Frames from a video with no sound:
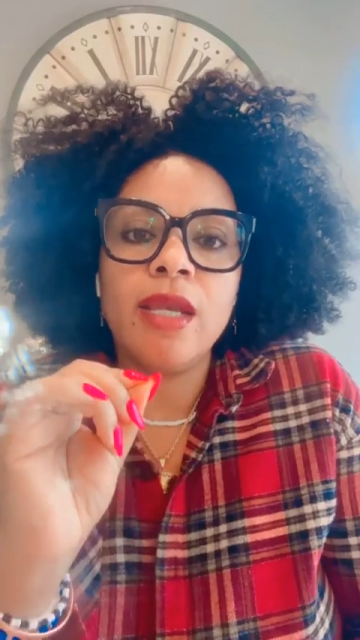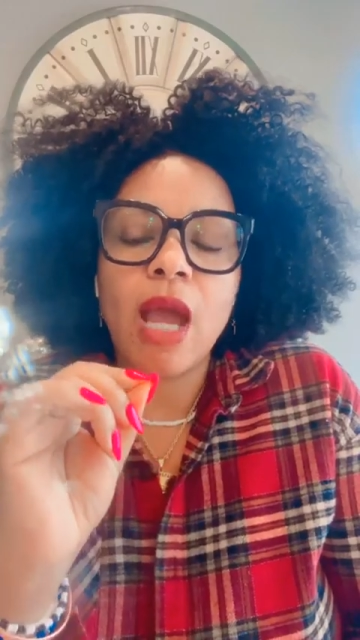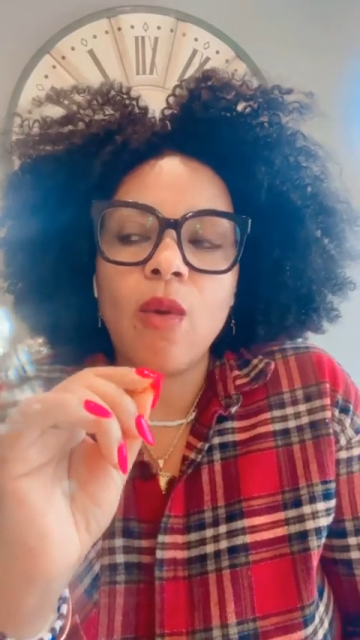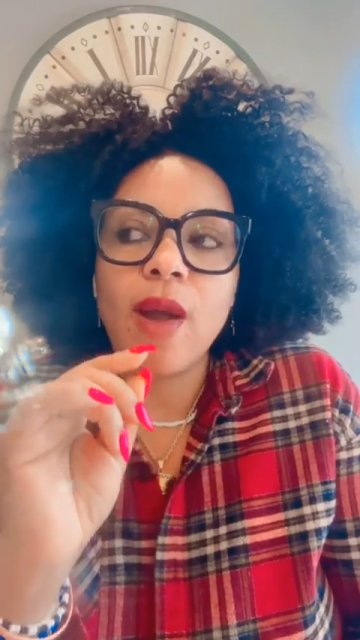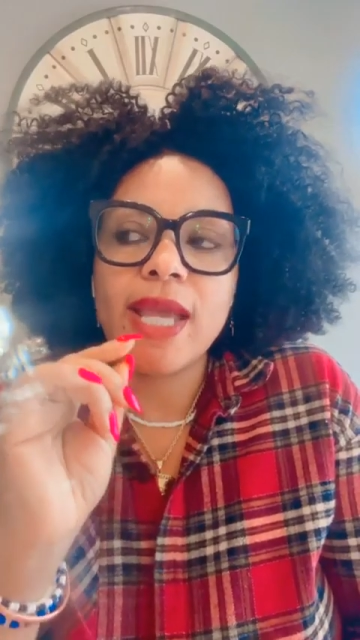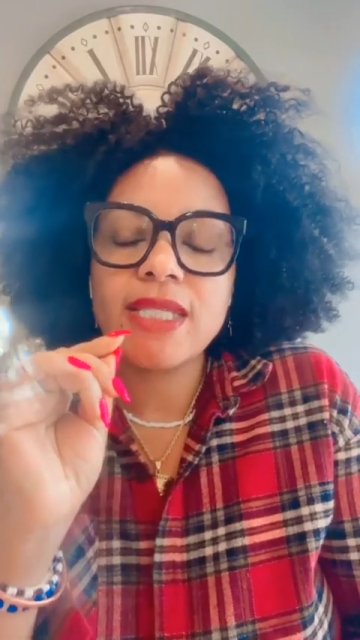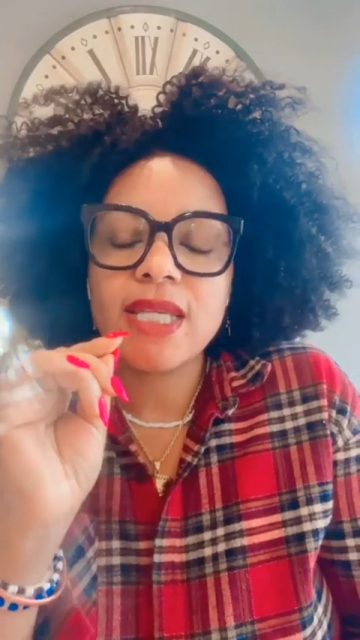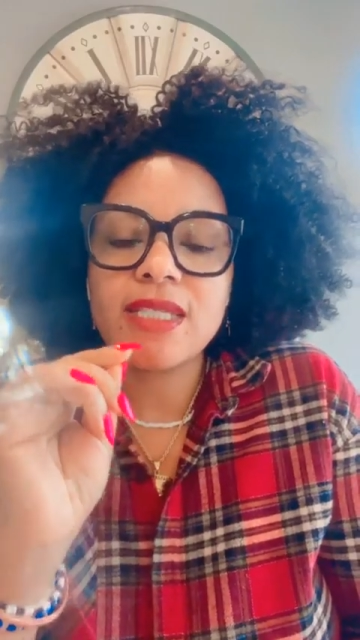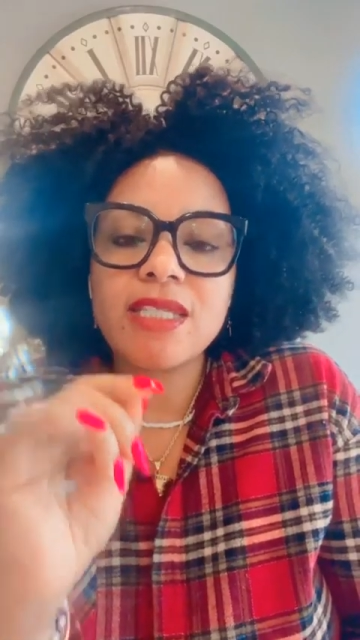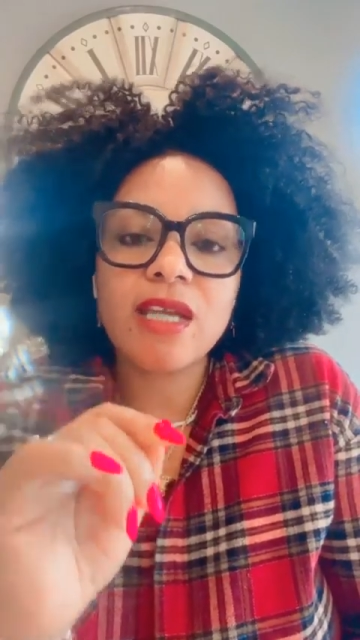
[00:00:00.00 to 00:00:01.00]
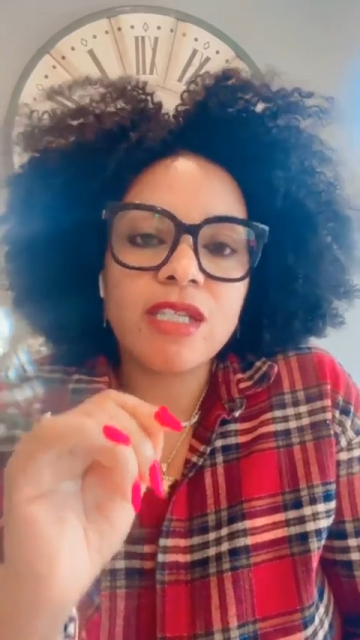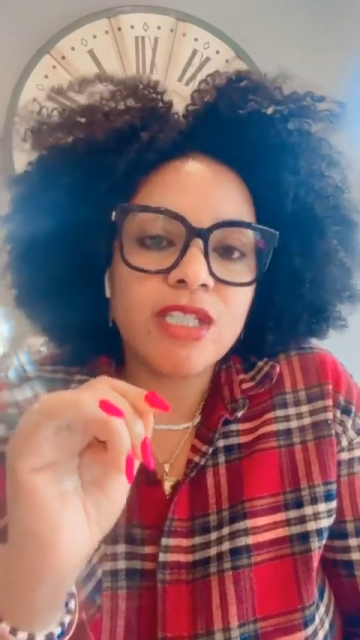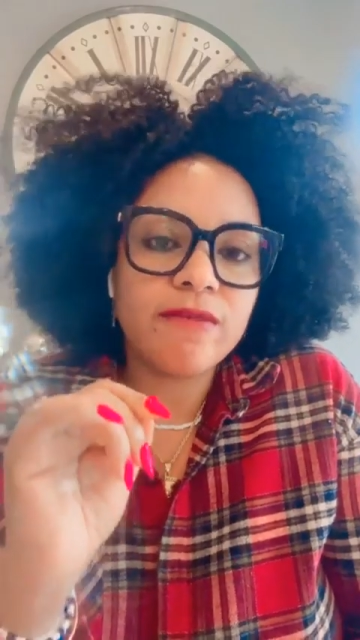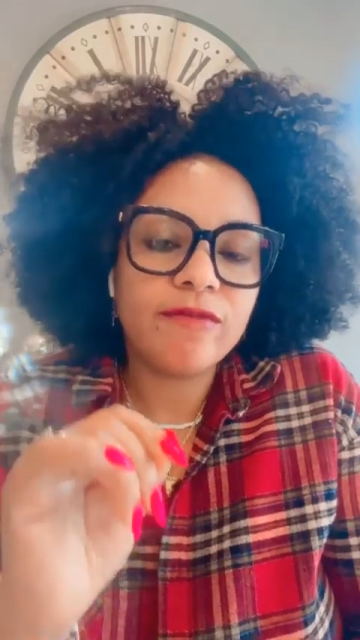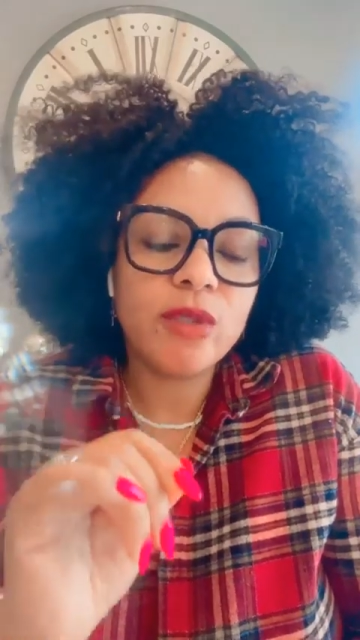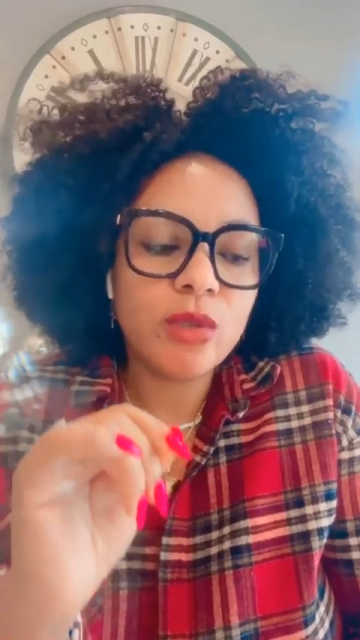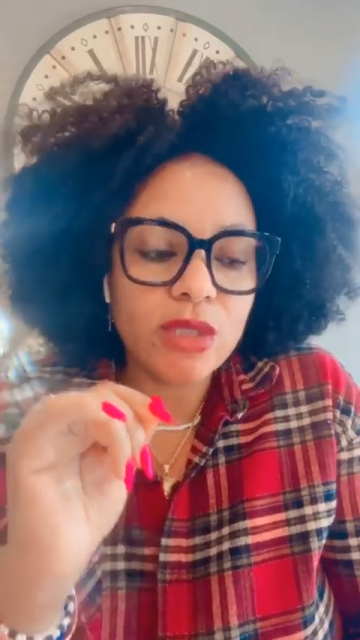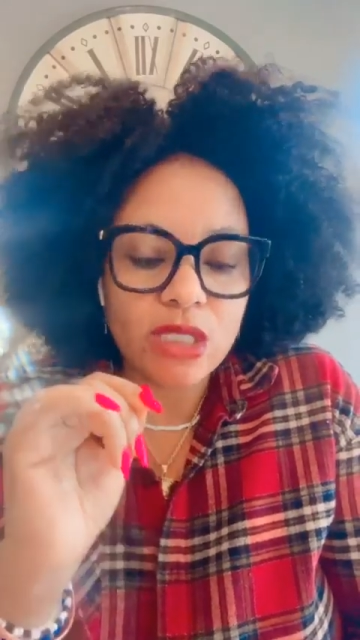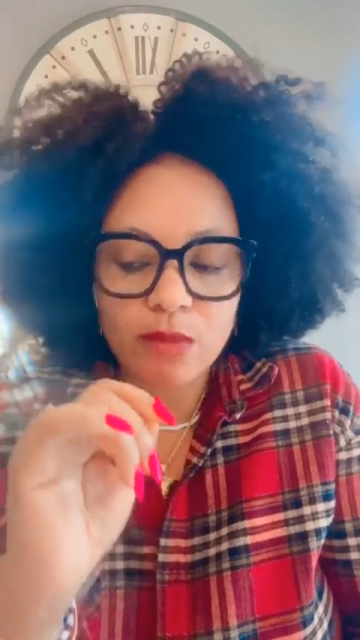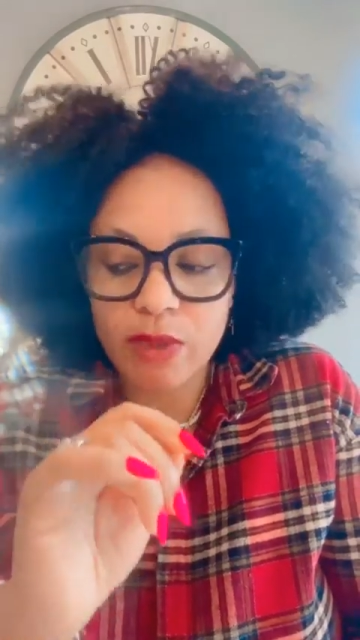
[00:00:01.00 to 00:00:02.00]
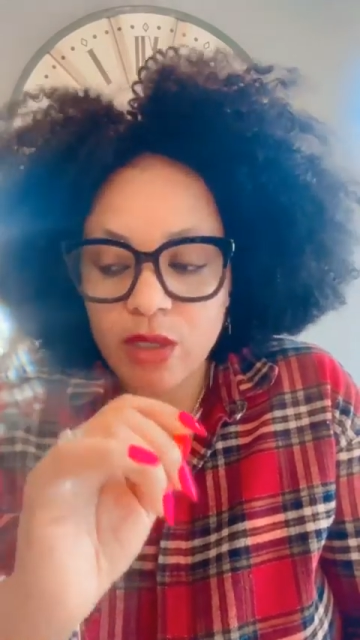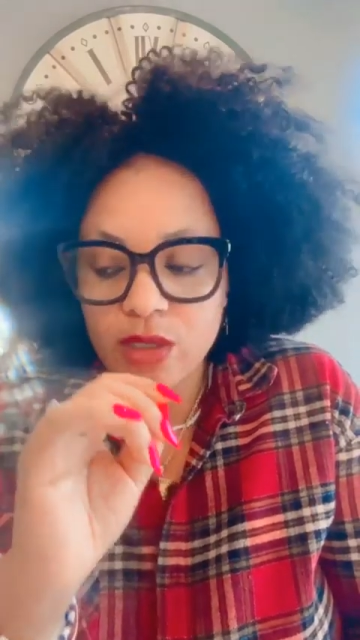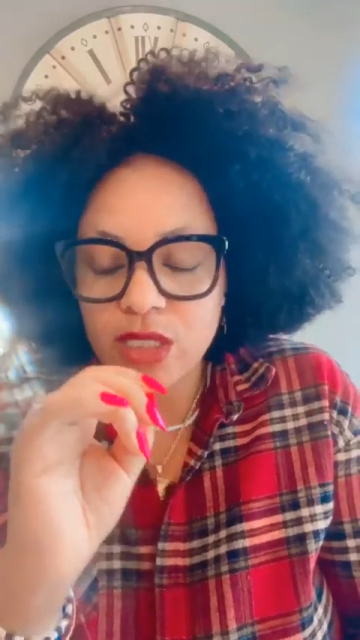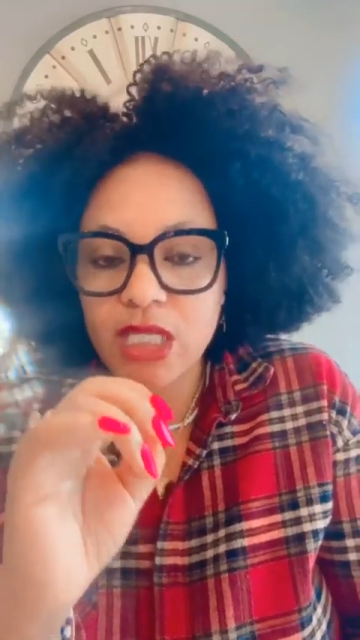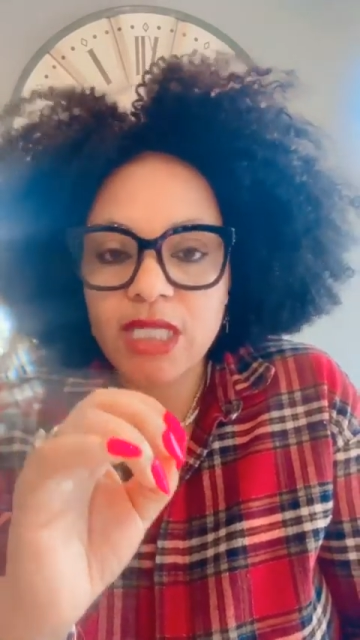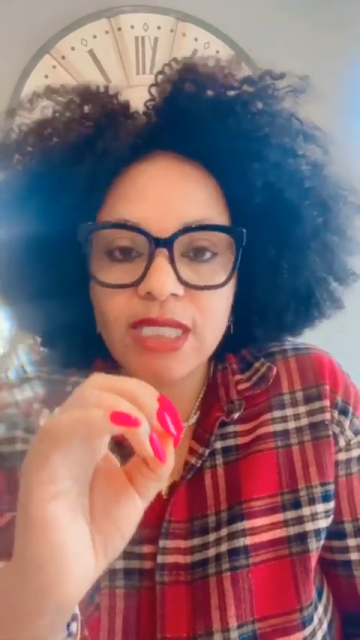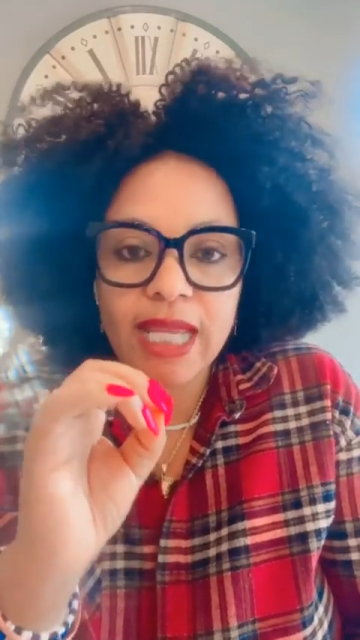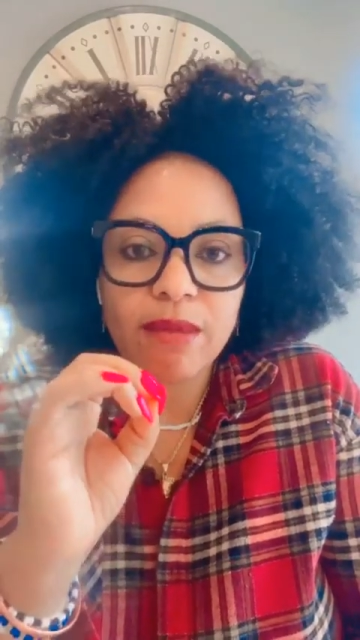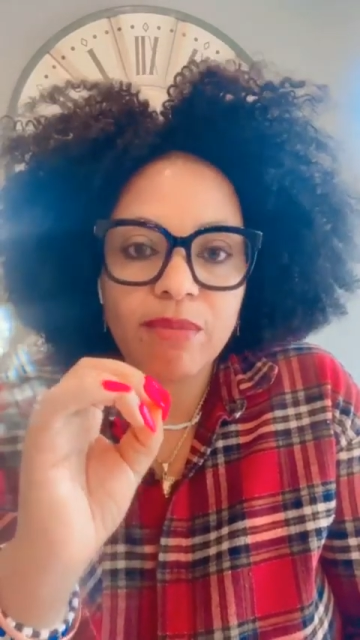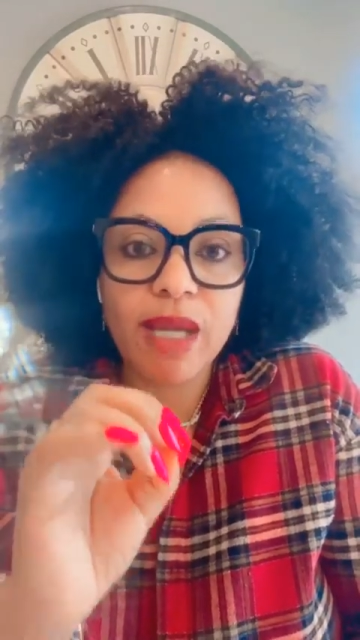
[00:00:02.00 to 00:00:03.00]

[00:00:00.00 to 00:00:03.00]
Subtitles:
Now, why I said starchy food is because things like